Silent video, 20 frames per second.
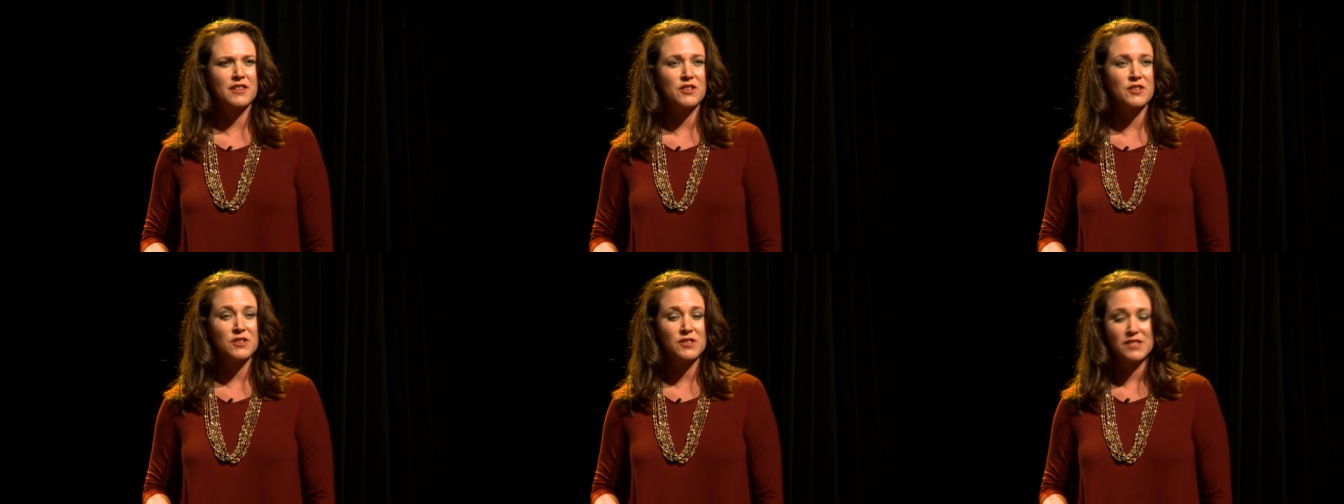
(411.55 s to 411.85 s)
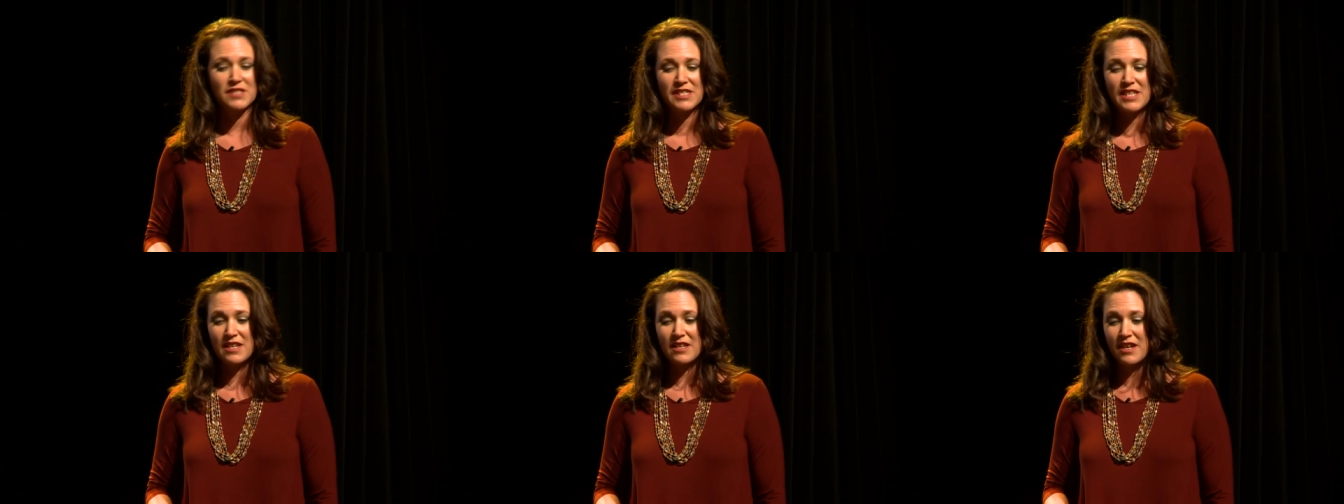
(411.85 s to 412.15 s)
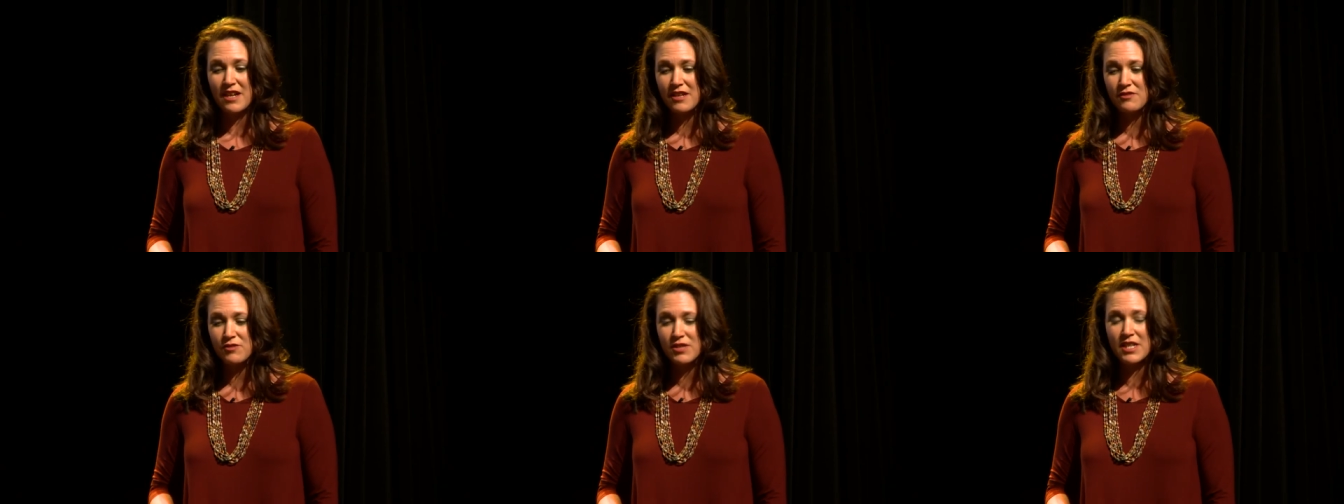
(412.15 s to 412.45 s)
to
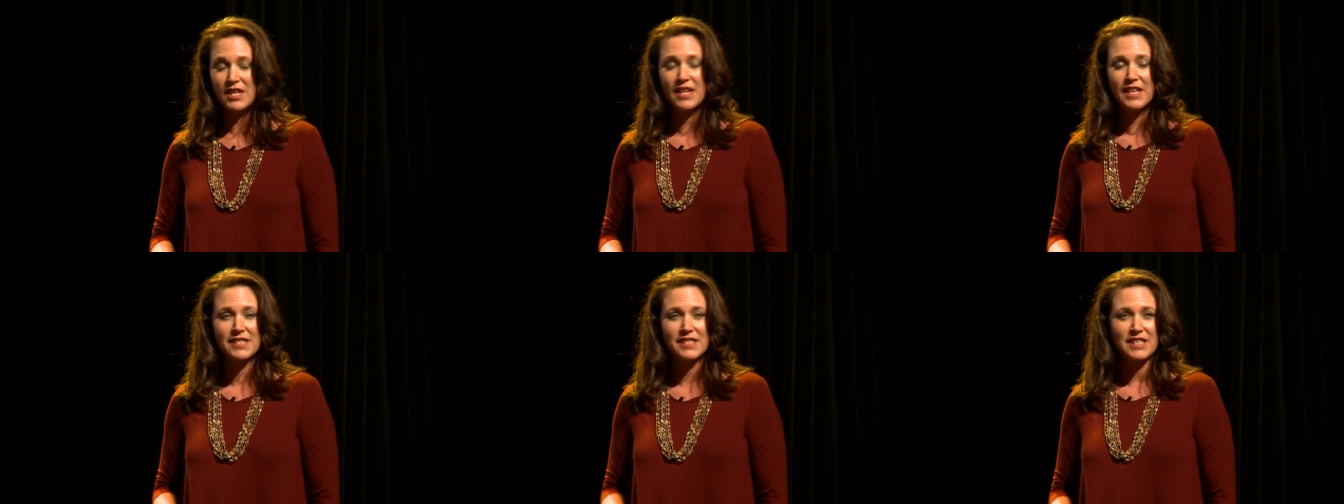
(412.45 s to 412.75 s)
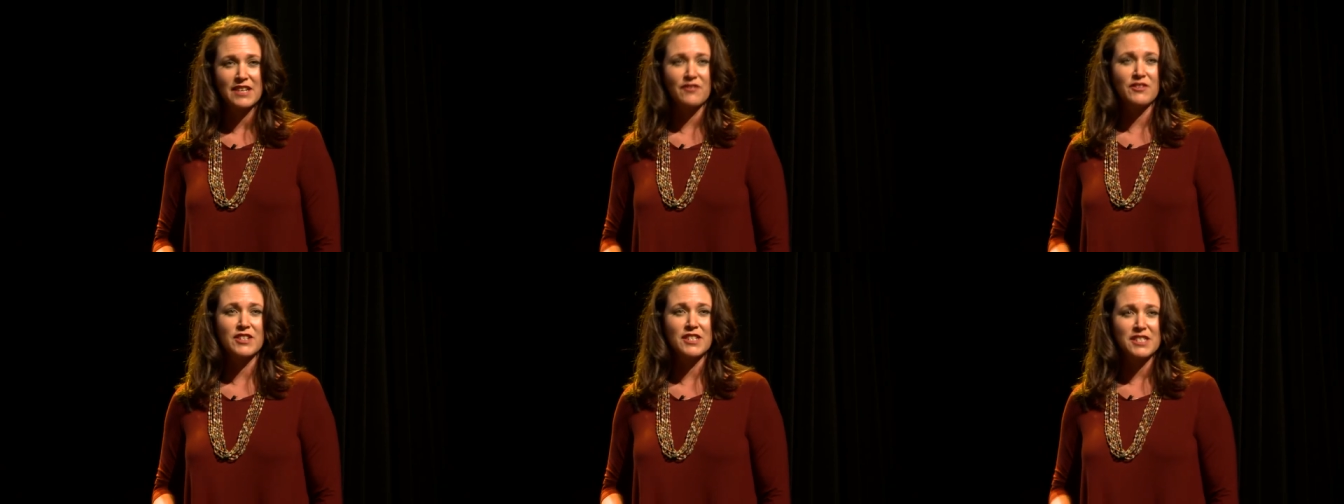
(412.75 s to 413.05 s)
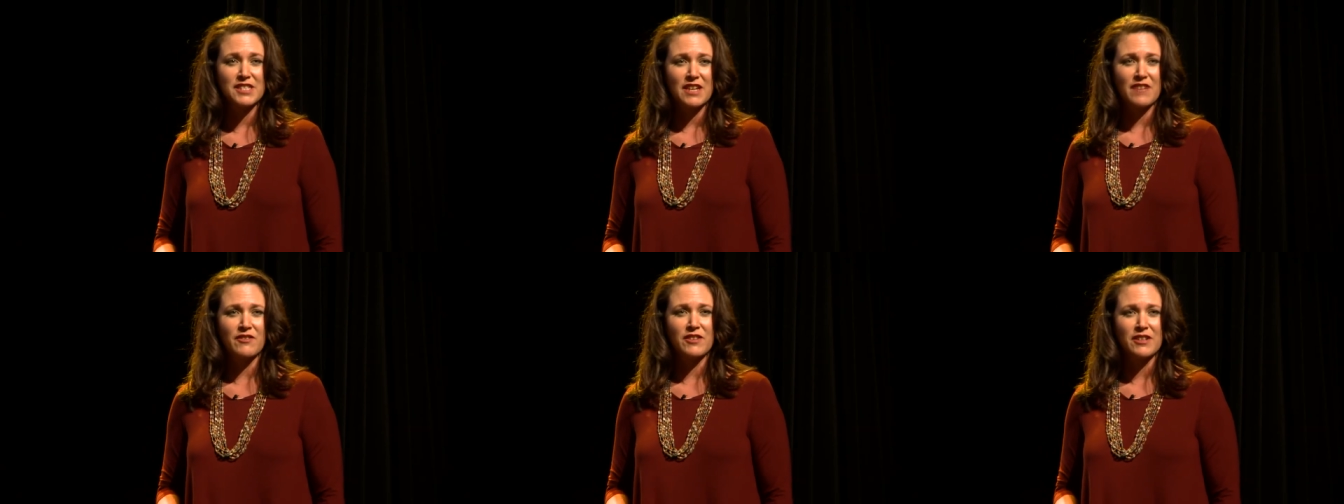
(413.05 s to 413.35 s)

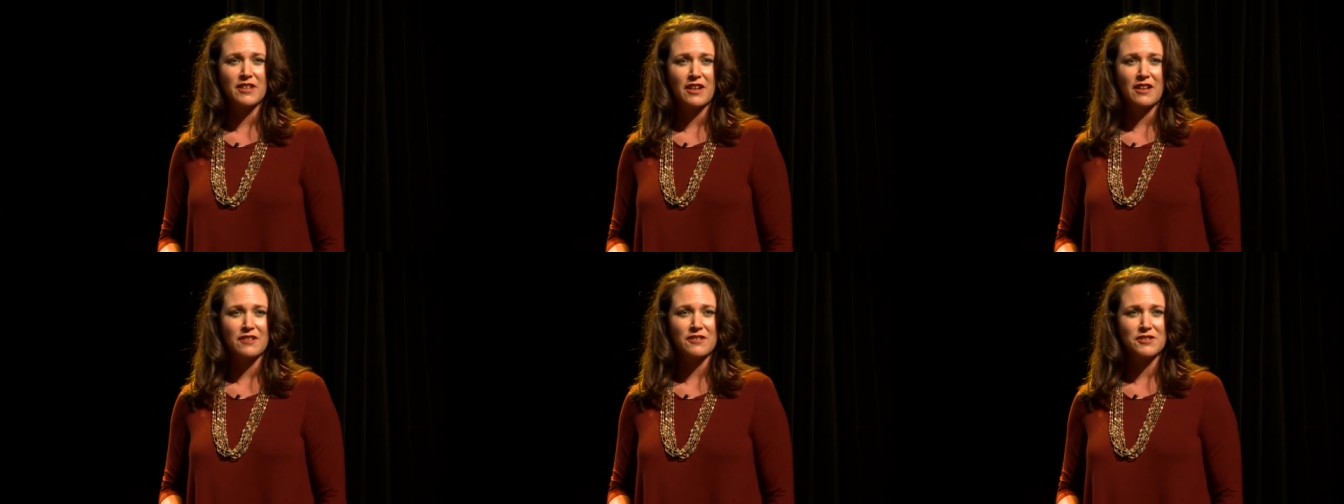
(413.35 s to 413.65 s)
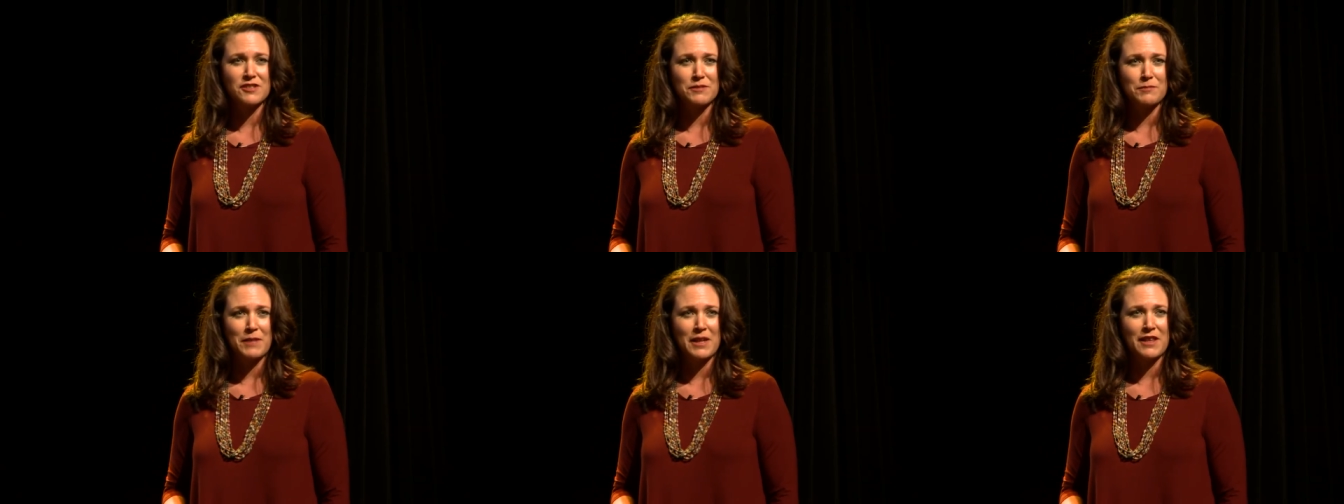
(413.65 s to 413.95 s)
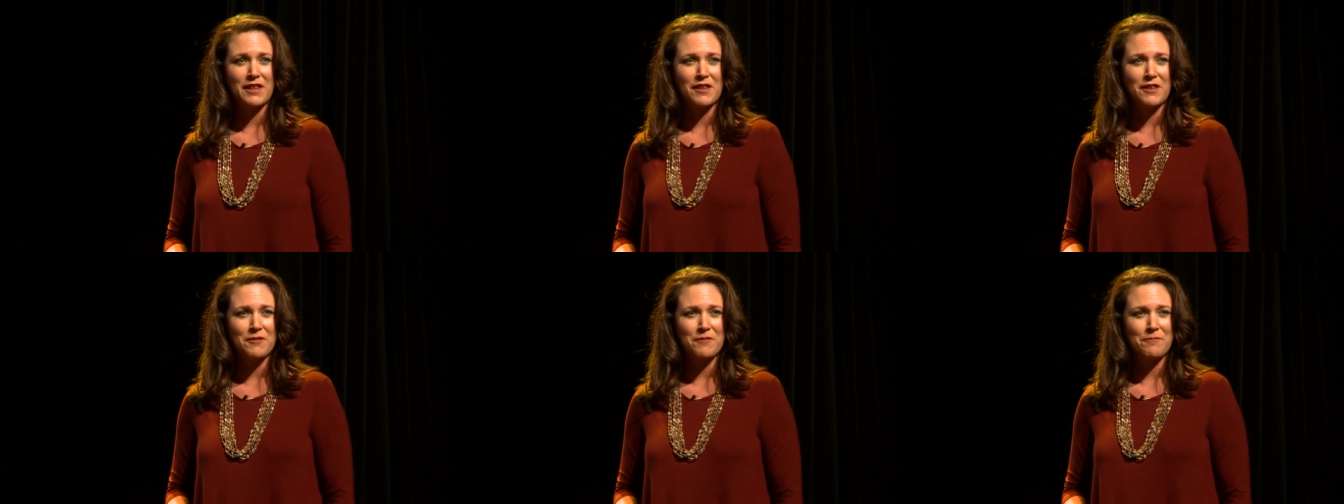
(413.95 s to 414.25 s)
$177 a month.